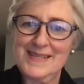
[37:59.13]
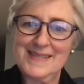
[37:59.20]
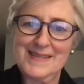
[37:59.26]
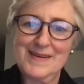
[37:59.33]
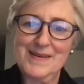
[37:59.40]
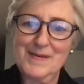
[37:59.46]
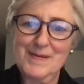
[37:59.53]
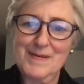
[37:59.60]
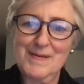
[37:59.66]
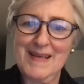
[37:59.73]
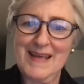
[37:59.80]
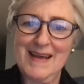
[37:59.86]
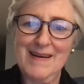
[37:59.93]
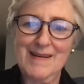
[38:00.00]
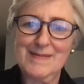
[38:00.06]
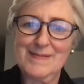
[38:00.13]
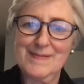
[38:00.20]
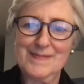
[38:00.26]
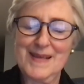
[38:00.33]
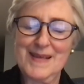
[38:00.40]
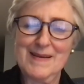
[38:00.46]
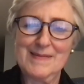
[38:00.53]
So how
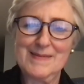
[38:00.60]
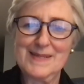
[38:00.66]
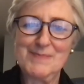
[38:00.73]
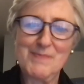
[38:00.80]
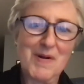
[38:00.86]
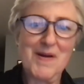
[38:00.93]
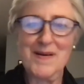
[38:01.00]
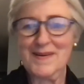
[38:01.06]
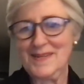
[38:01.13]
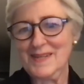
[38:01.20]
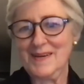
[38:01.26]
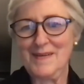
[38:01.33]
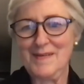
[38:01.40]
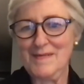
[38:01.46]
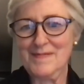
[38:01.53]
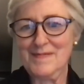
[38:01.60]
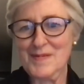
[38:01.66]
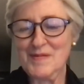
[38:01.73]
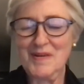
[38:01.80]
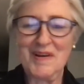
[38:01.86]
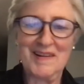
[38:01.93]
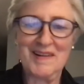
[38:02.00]
how smart of your
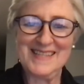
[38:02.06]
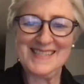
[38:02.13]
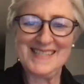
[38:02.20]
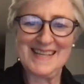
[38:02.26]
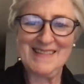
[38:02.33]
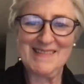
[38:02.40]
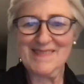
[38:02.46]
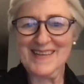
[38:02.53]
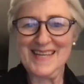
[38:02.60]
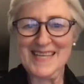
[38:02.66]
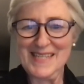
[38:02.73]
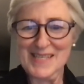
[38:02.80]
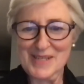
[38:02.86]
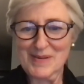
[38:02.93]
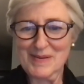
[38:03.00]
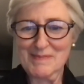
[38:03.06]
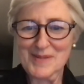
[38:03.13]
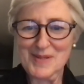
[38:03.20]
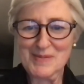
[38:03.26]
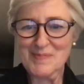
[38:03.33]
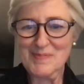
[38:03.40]
colleagues at the Figge to to